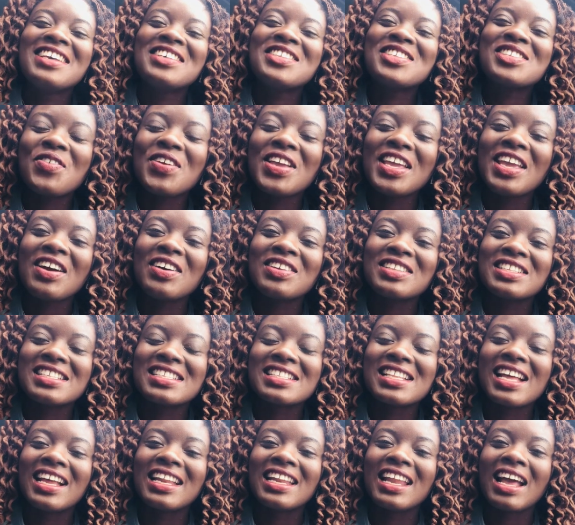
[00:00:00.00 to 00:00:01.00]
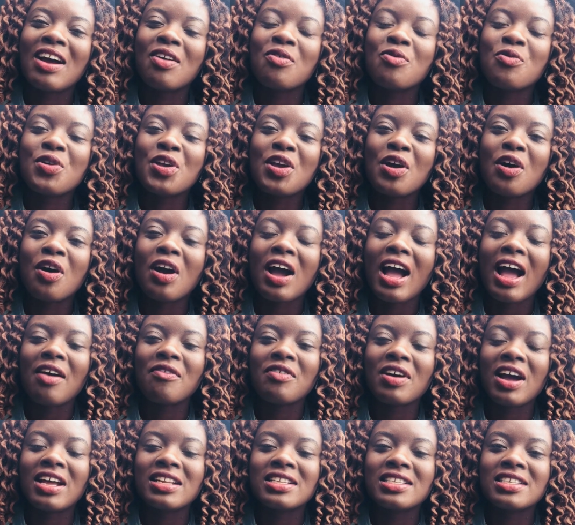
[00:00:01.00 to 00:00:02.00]
We understand that we all have
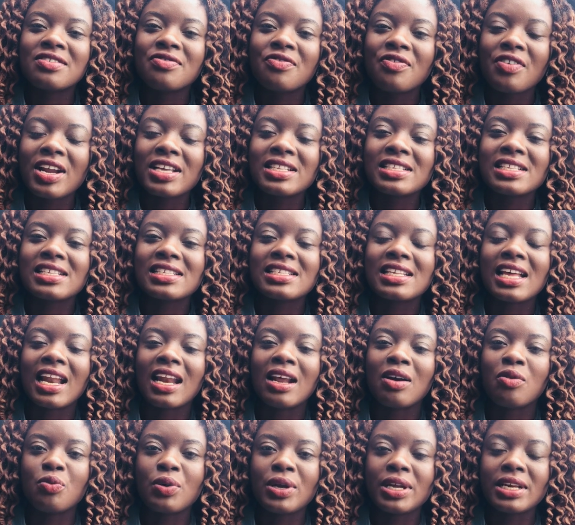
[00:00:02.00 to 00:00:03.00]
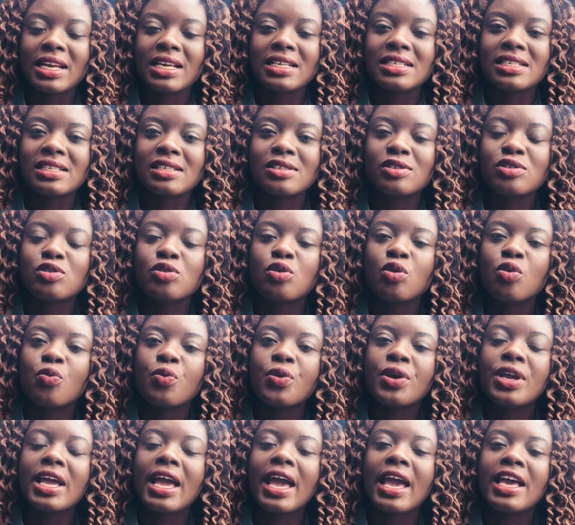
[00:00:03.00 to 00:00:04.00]
our differences and our weaknesses. So
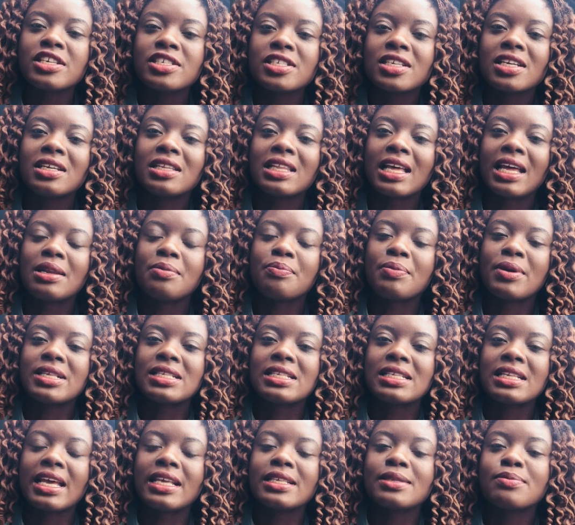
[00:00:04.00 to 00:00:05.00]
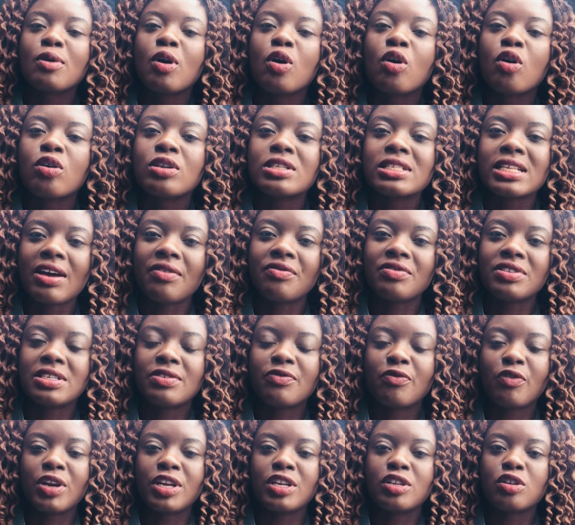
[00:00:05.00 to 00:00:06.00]
we ensure that the person that is more
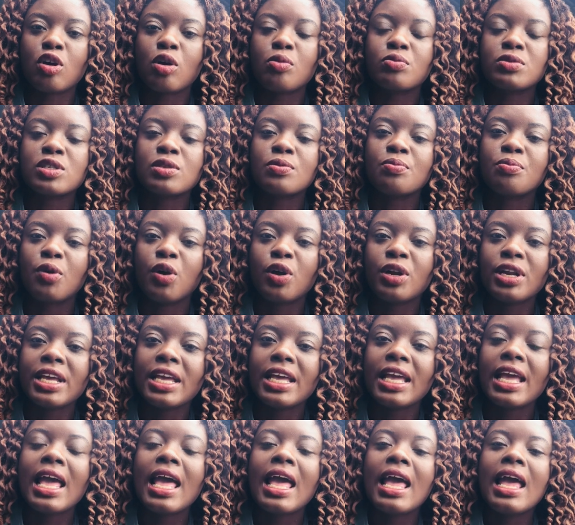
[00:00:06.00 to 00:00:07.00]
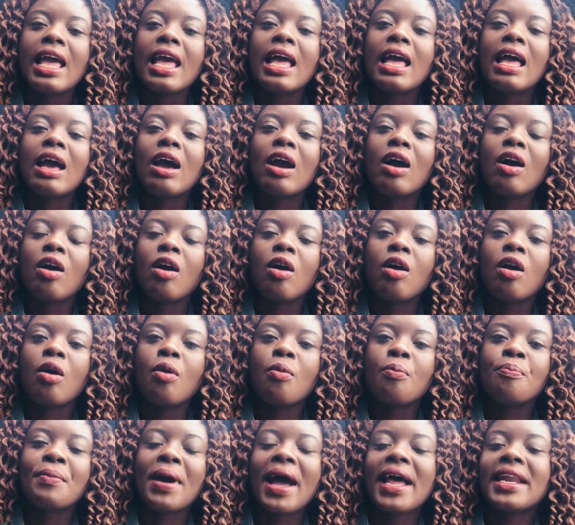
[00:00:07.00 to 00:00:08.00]
conservative when it comes to money
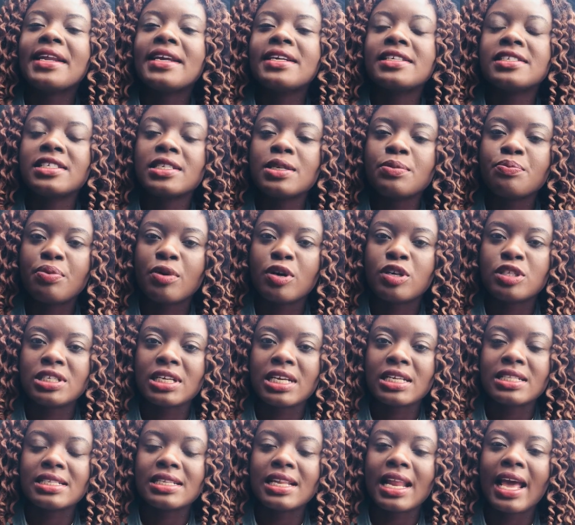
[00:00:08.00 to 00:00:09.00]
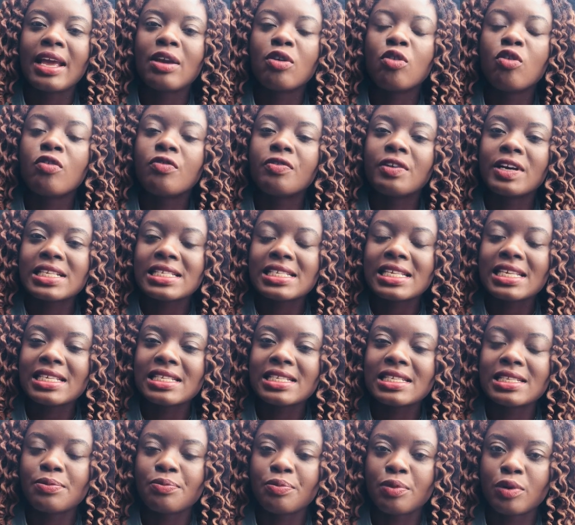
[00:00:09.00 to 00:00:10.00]
manage the budget like
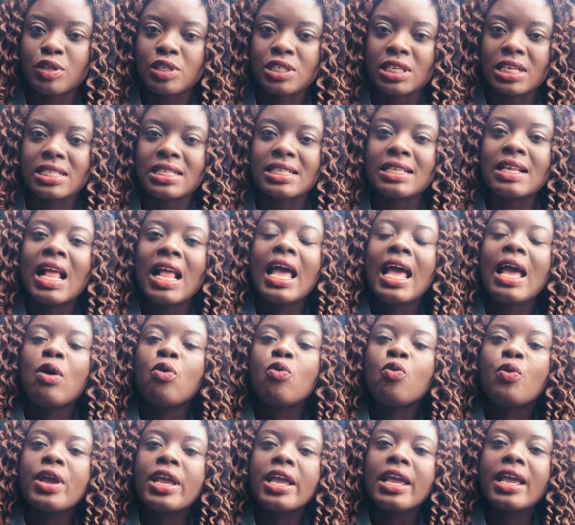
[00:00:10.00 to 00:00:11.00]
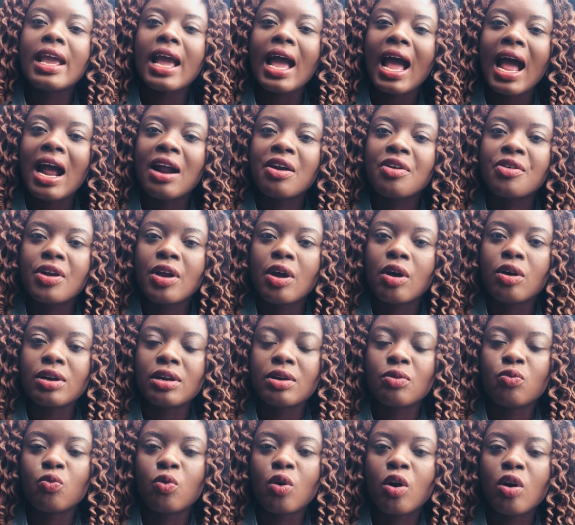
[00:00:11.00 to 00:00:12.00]
oversees the budget we agree
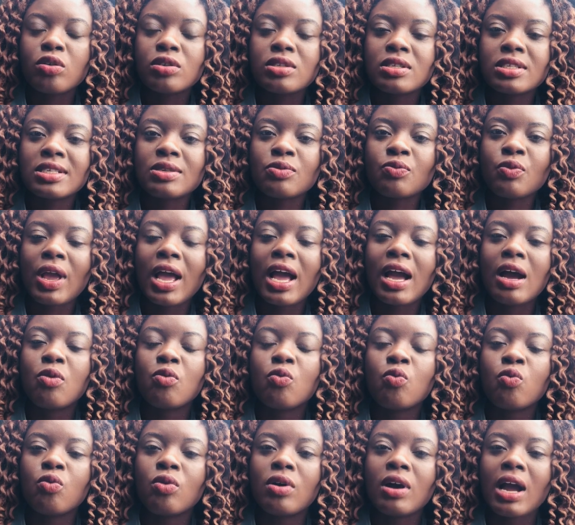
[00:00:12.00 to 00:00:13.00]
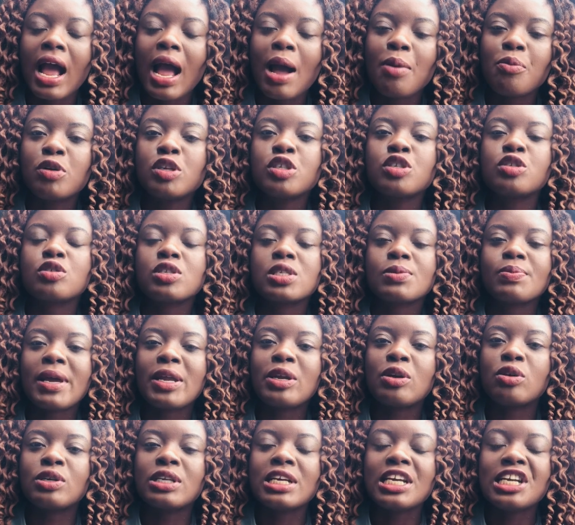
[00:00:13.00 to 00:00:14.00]
on what we are how much to
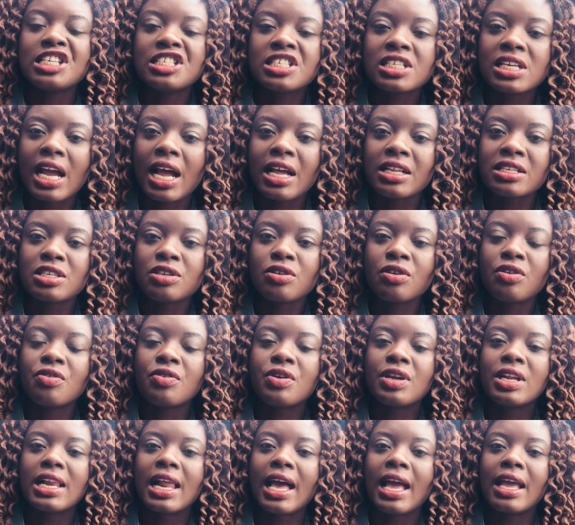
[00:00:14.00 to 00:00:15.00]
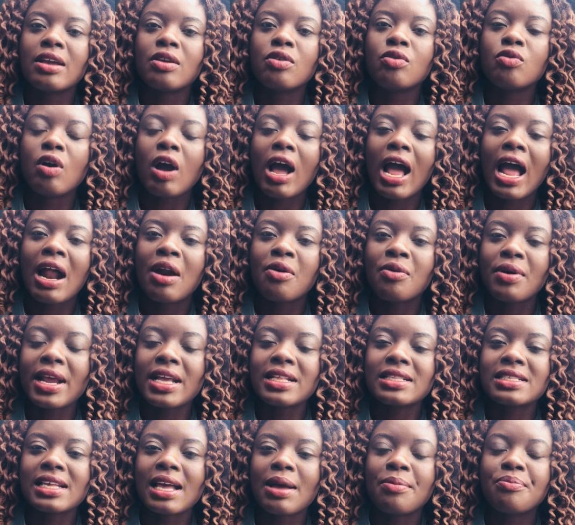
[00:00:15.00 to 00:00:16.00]
spend on each category like our
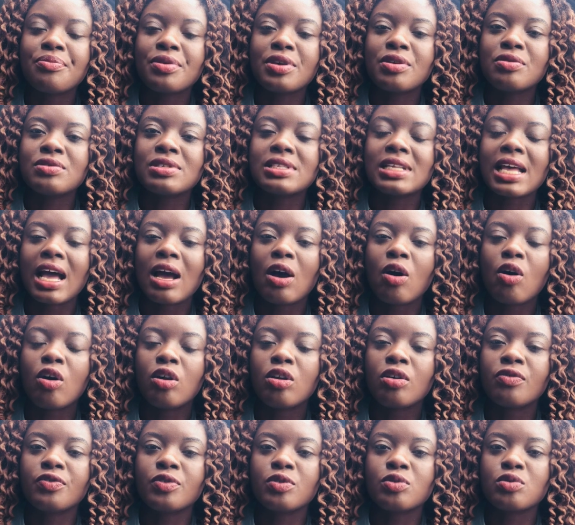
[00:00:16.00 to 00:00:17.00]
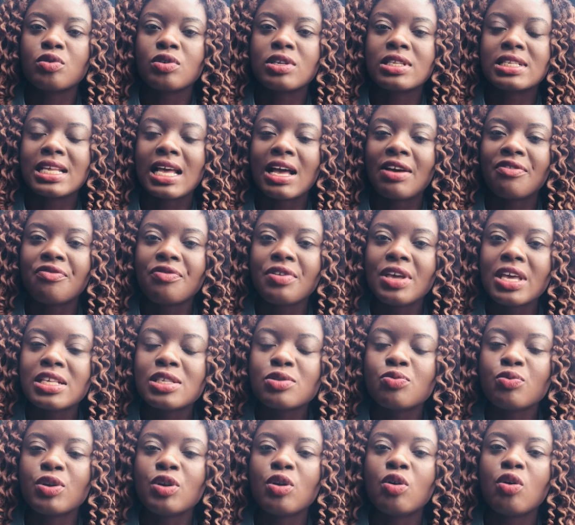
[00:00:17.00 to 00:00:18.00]
rent and bills are all of those ones are
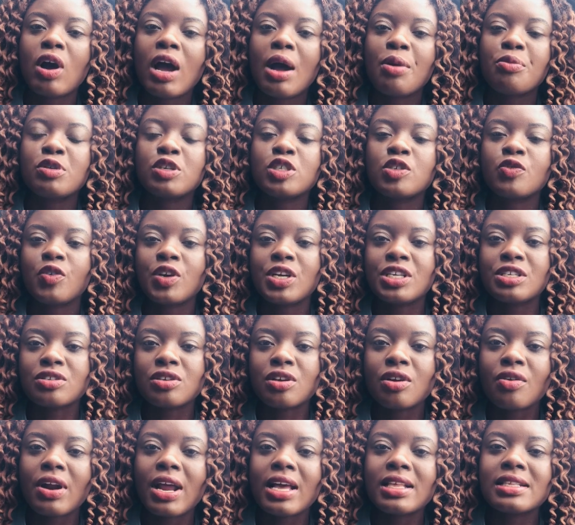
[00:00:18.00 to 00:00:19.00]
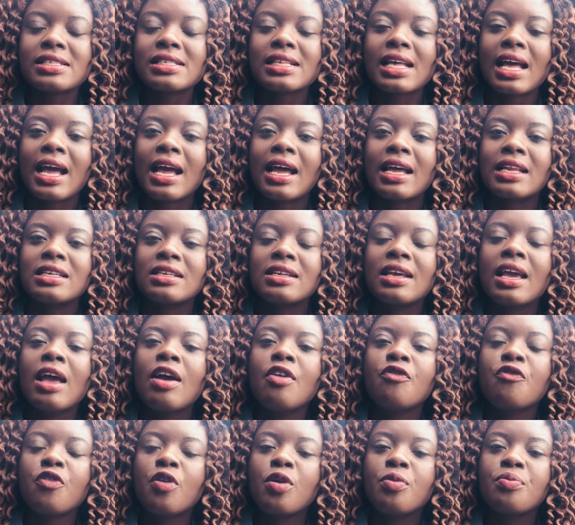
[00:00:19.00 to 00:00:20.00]
fixed we know how much for insurance and
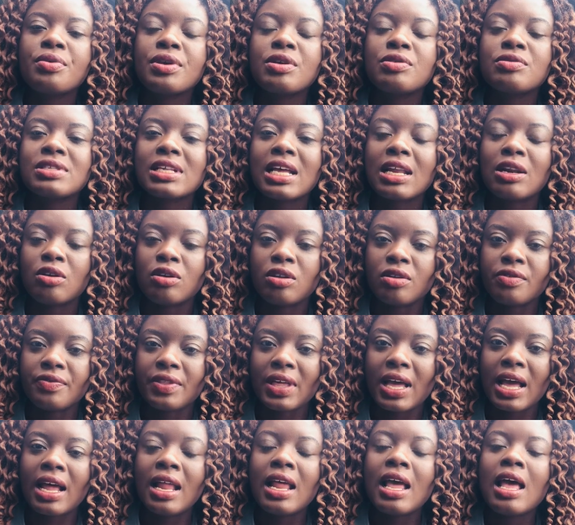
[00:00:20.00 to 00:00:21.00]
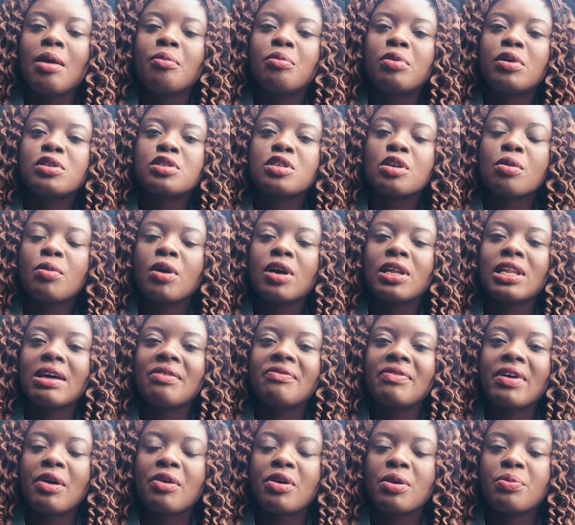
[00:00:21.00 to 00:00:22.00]
phone bills and all of that but some other
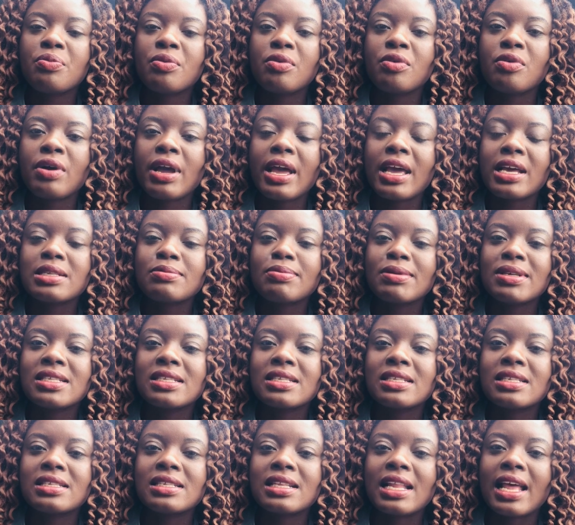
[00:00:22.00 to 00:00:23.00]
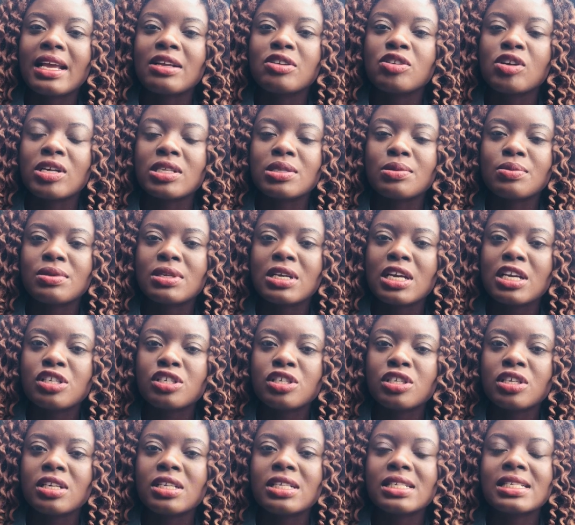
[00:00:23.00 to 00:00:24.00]
variable expenses like
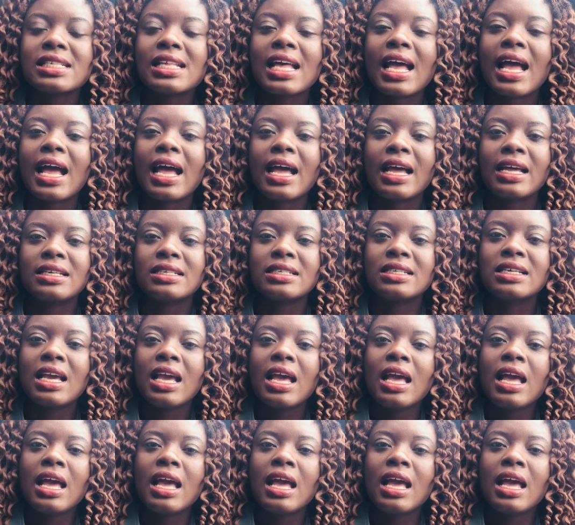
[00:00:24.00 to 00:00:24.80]
transportations and